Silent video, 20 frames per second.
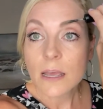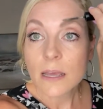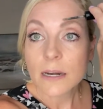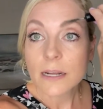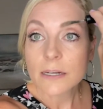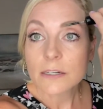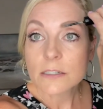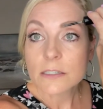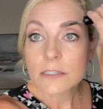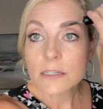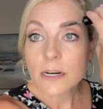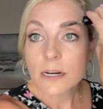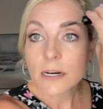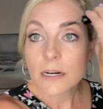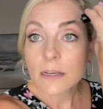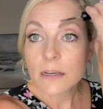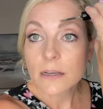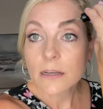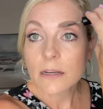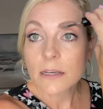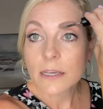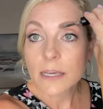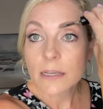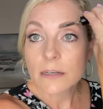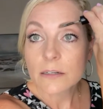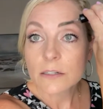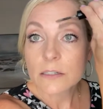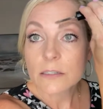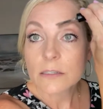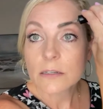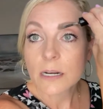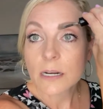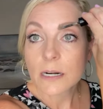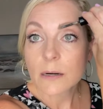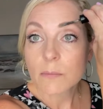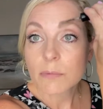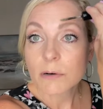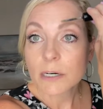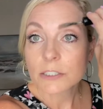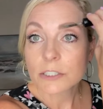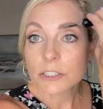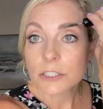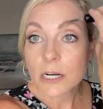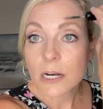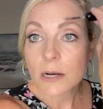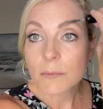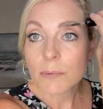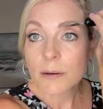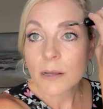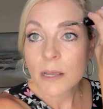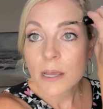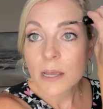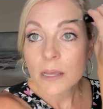And I just kind of, again, just kind of brush up.